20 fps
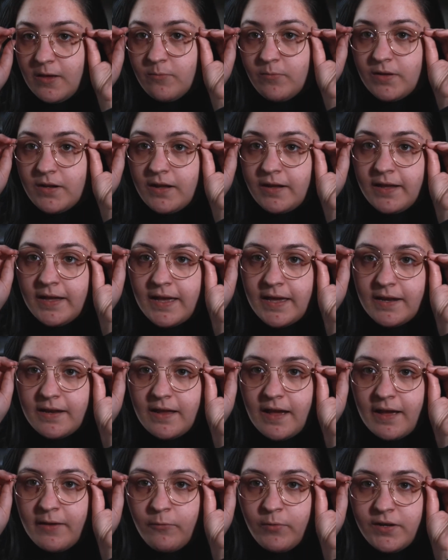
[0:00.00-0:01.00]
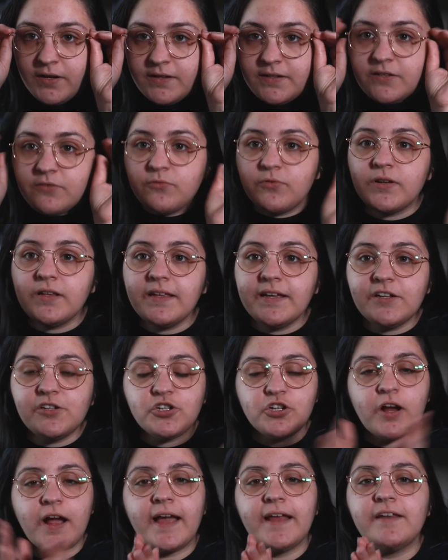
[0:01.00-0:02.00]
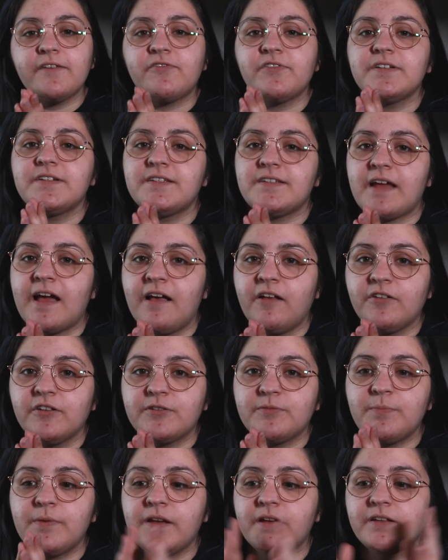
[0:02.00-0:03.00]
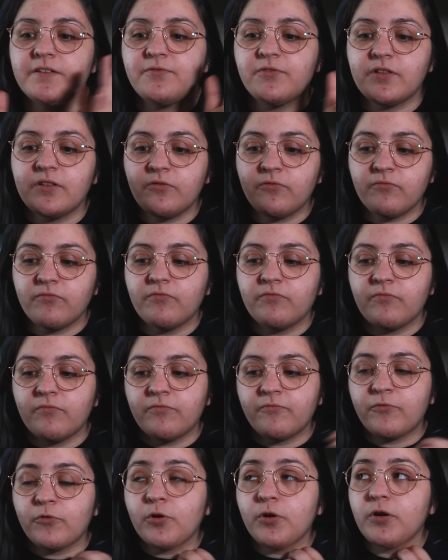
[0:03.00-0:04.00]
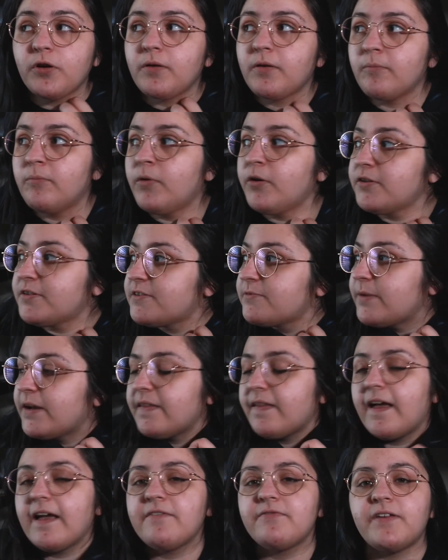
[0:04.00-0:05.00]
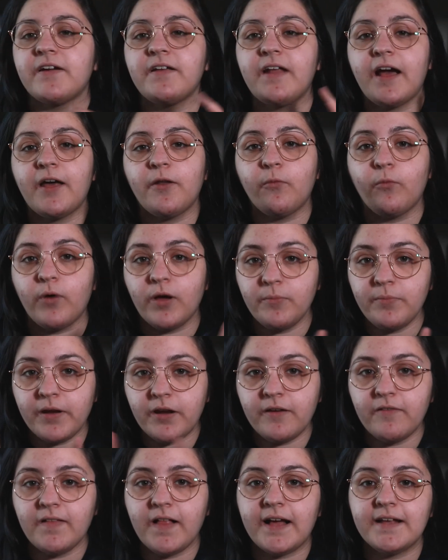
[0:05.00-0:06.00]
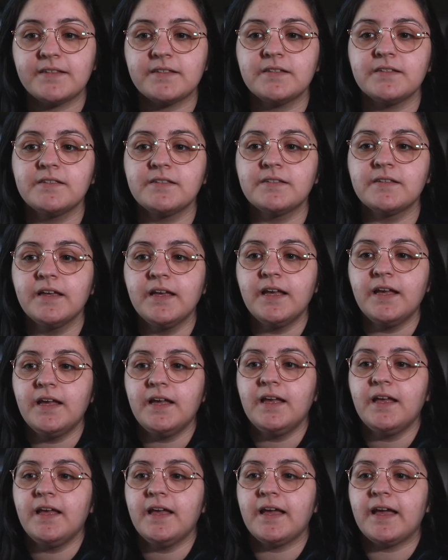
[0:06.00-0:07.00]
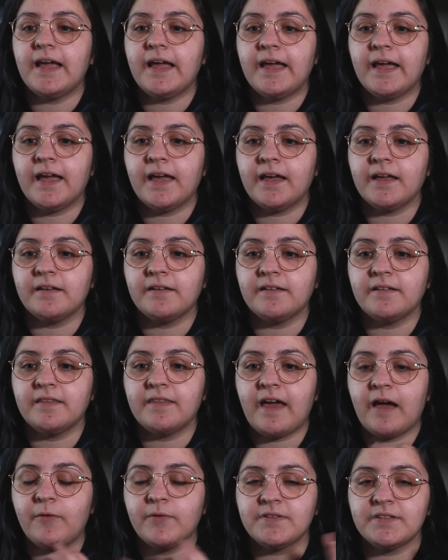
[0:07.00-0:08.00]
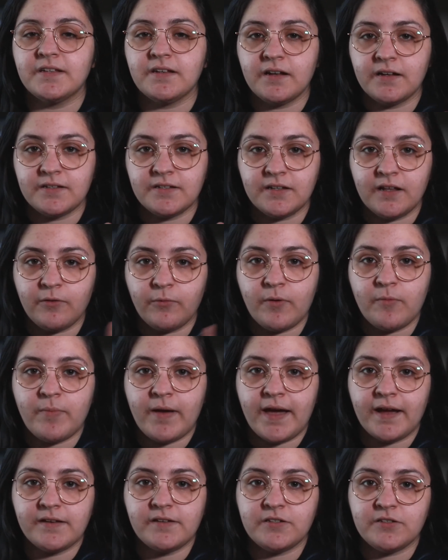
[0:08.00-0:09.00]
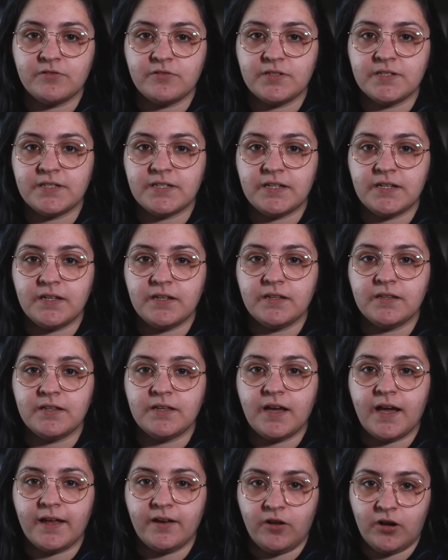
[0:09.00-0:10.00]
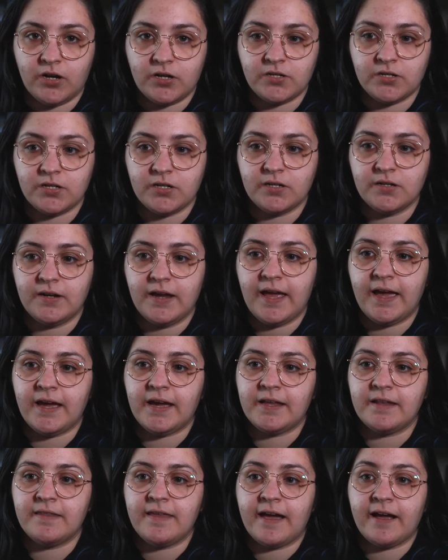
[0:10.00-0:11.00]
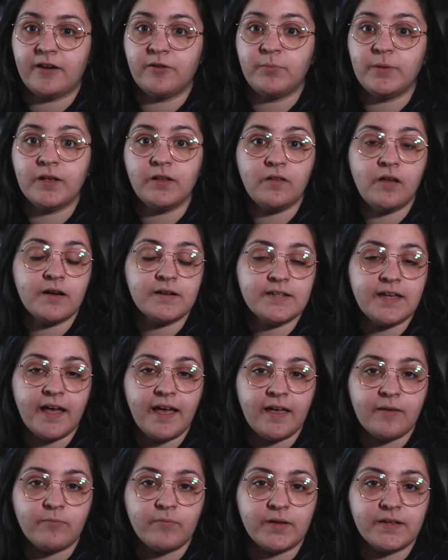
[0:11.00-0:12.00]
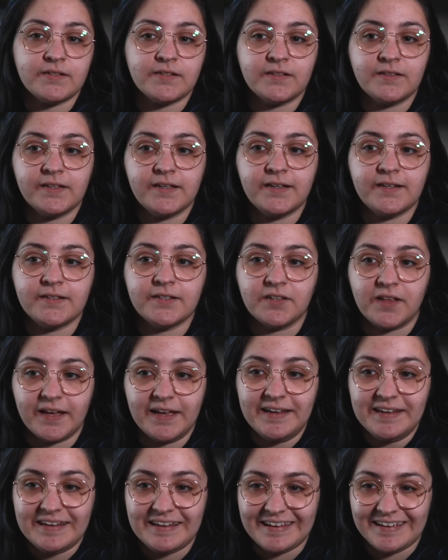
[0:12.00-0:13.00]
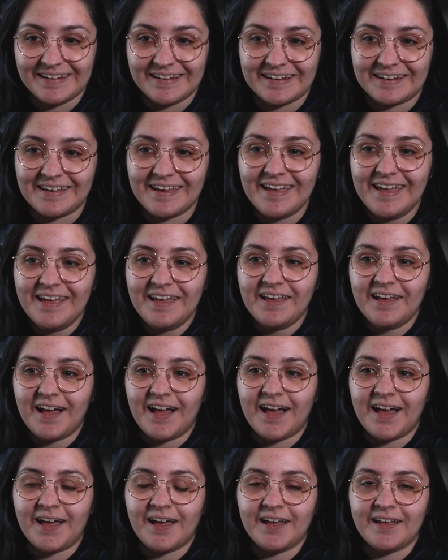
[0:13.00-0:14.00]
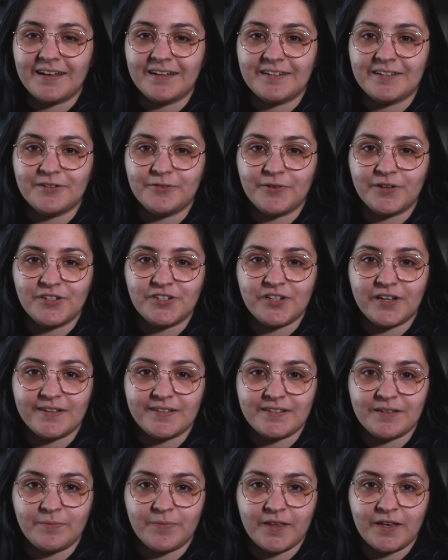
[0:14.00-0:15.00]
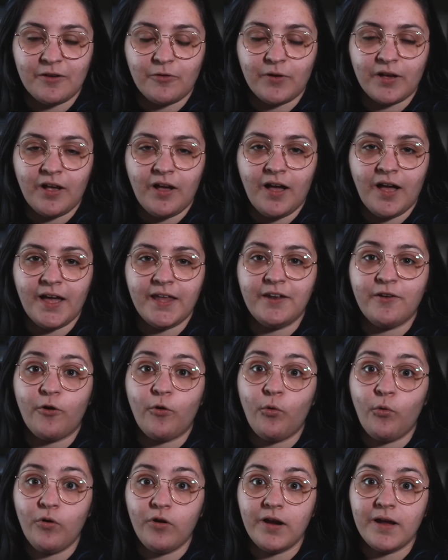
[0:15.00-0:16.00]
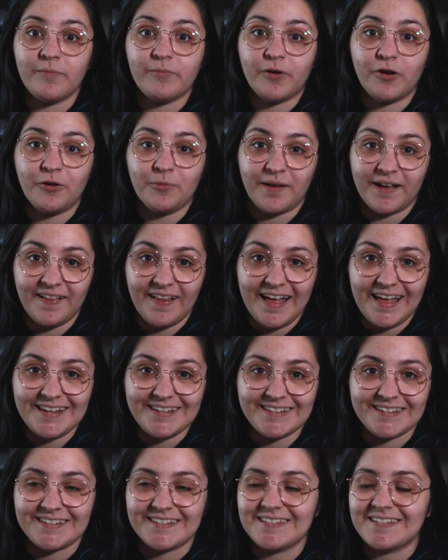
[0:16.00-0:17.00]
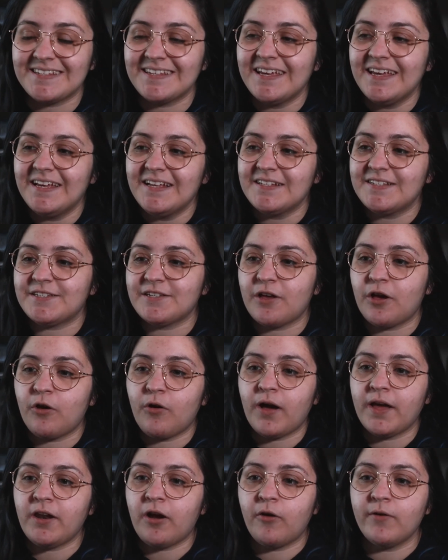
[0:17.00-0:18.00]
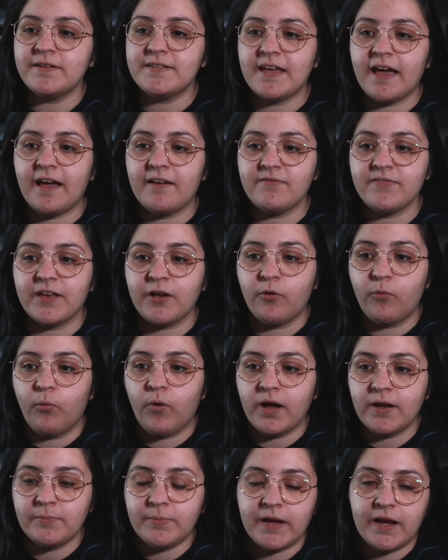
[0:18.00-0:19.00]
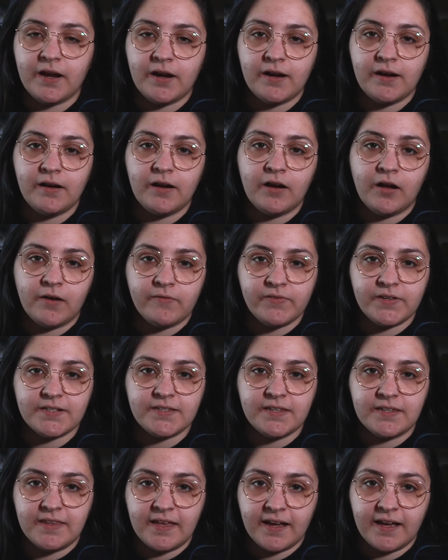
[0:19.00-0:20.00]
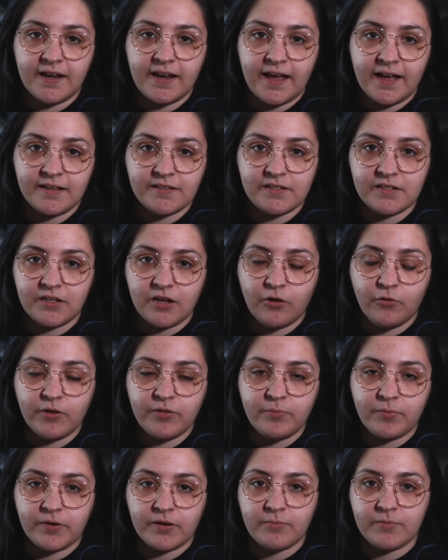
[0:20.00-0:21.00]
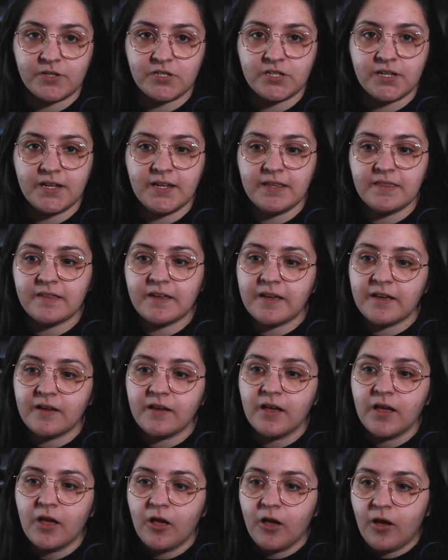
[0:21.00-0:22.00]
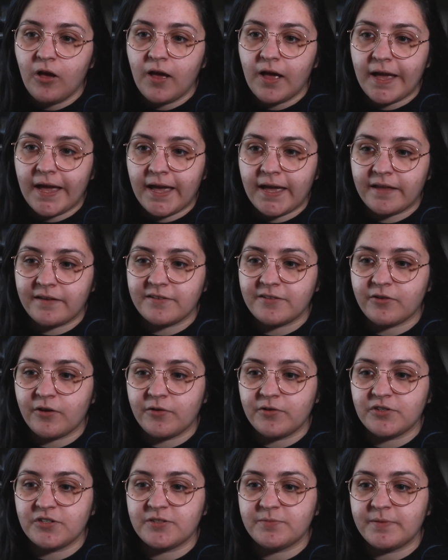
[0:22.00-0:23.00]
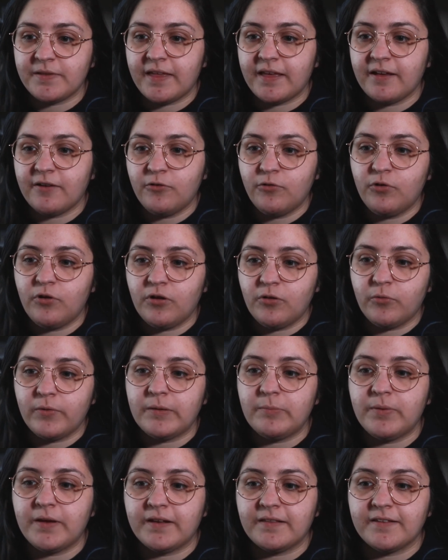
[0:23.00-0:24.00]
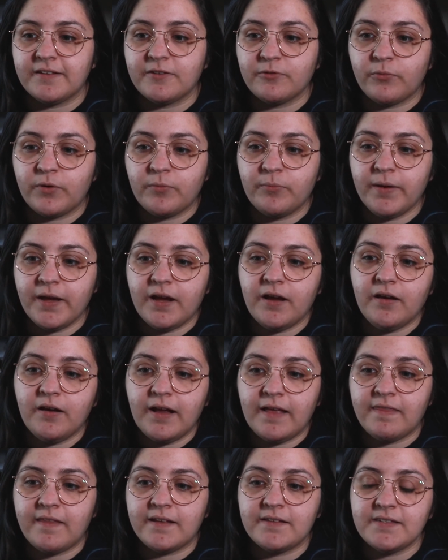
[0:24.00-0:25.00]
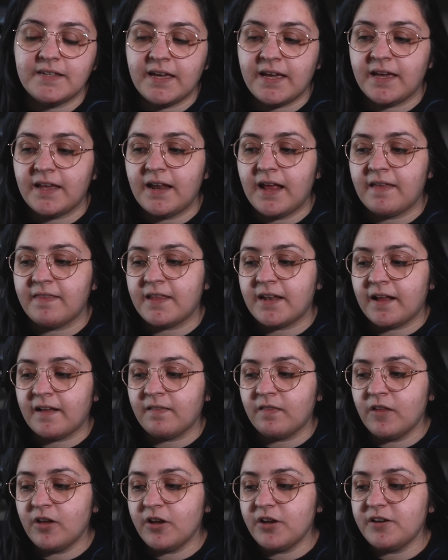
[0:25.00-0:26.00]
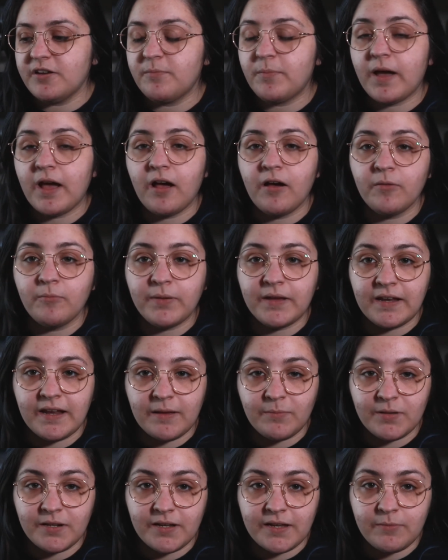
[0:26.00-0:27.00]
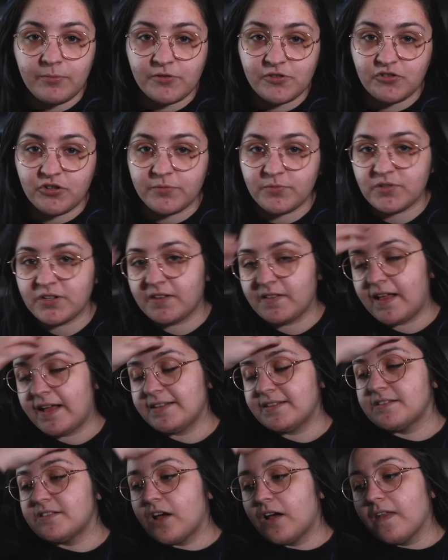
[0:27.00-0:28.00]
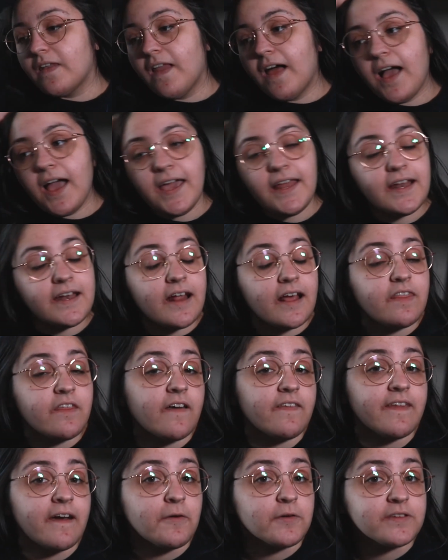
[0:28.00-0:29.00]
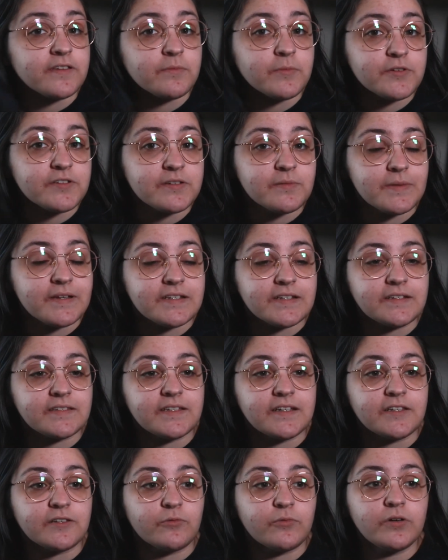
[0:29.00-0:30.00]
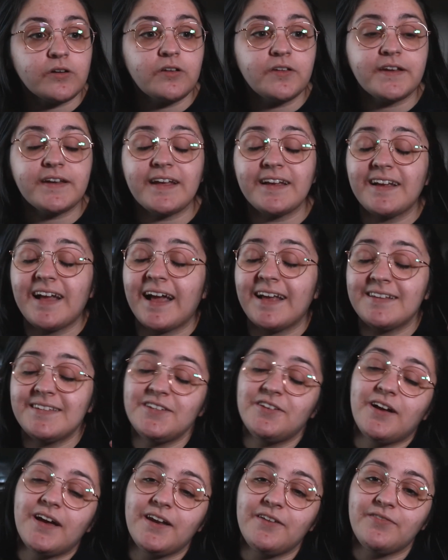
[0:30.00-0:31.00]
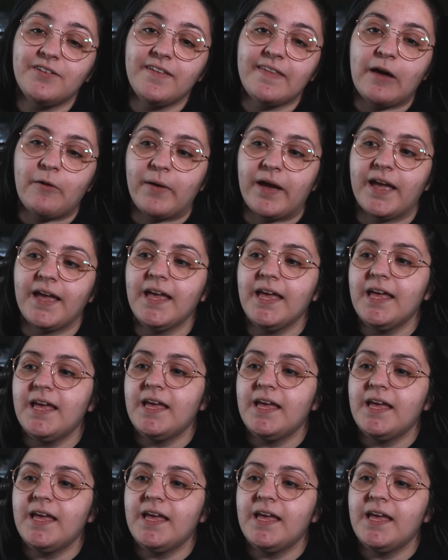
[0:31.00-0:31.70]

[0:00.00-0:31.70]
But again, I wanted to really try different styles because for most of my life, I had one pair of glasses, and that was it until I went back to see the eye doctor. And that could be a long time, basically until I needed to adjust something going on, or I broke my glasses. So I'd always have like one pair, and obviously that kind of has to go with pretty much anything. And so I would just be like, cool, we picked this one pair and that's it. And then I learned about being able to get prescription glasses online, and I thought that was the most amazing thing in the world. And I still kind of feel that way.